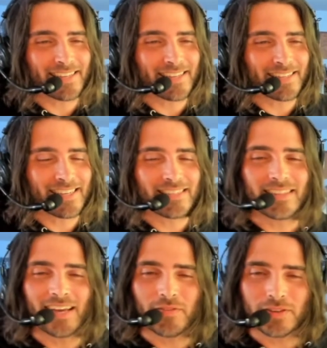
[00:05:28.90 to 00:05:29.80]
takes a
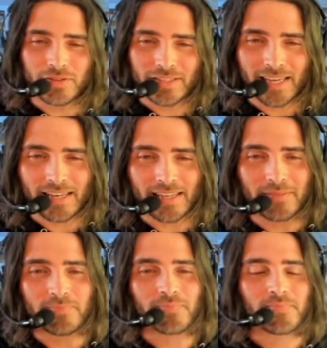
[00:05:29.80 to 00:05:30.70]
lot of
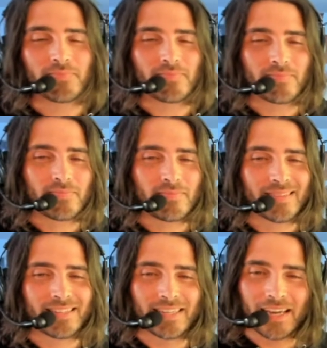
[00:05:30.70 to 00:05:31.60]
understanding
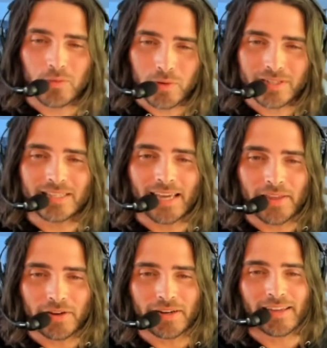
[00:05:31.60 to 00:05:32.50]
to kind of work
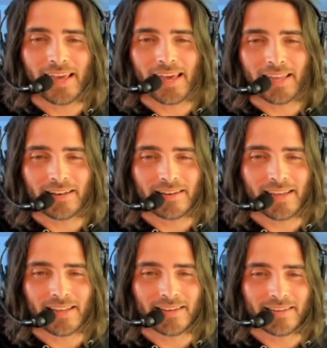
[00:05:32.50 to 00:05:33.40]
together and
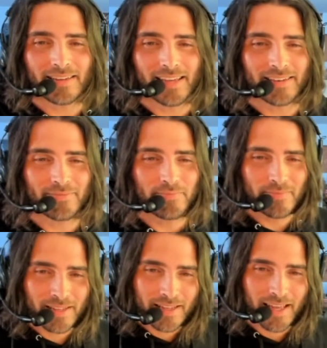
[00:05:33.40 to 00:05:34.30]

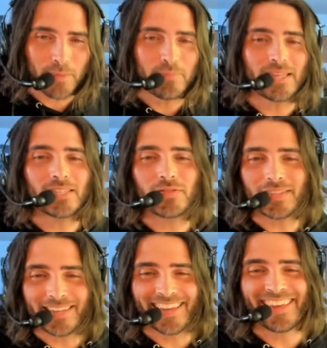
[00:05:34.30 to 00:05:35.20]
peacefully